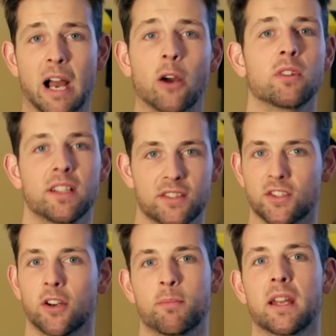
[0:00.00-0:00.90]
outlets
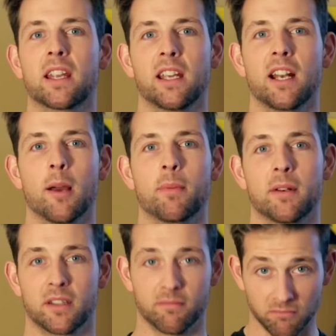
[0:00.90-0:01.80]
start picking it up
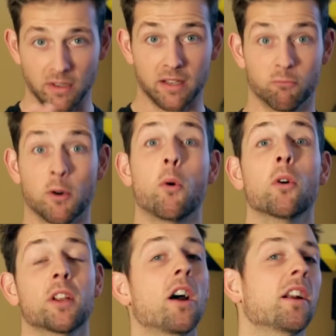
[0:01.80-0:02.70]
and
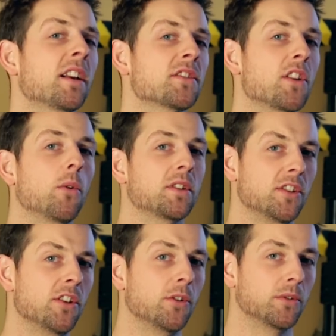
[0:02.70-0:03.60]
reporting on it as though it's
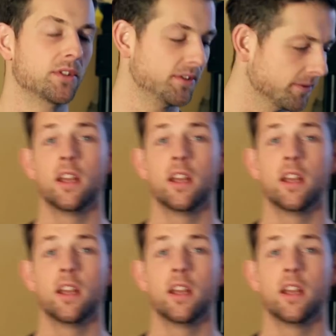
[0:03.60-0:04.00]
news.